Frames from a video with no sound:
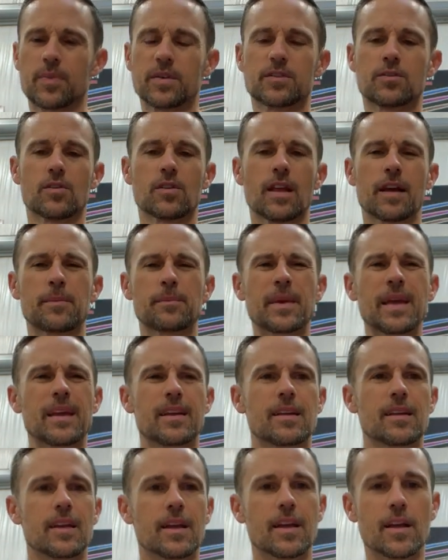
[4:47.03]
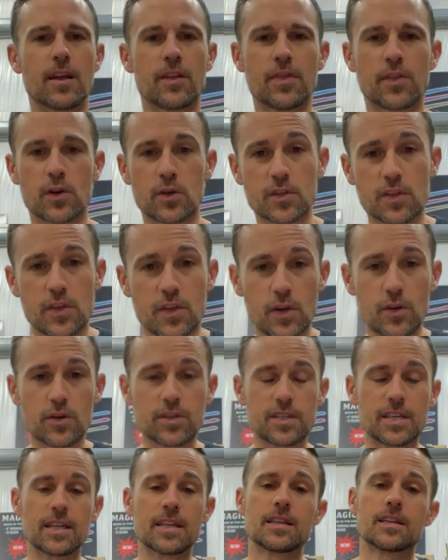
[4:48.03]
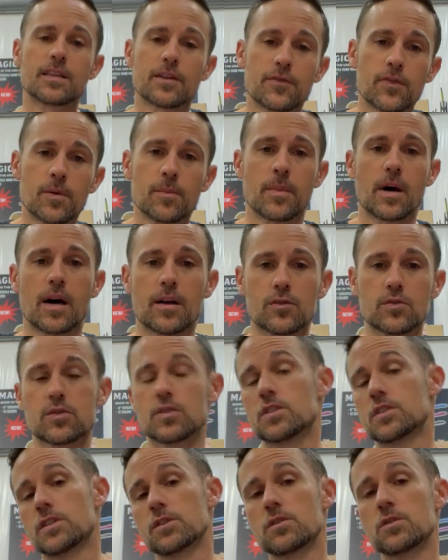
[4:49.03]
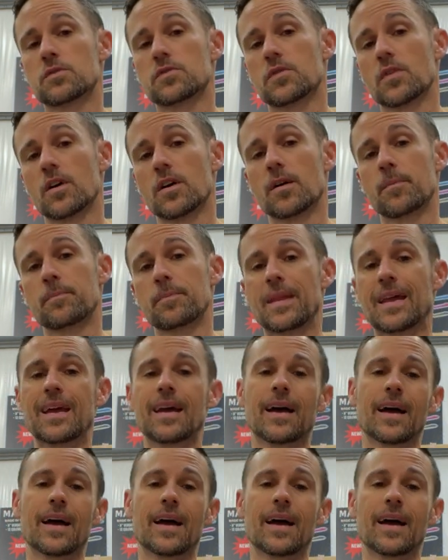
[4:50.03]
But you're like, man, there's 13 different models to choose from.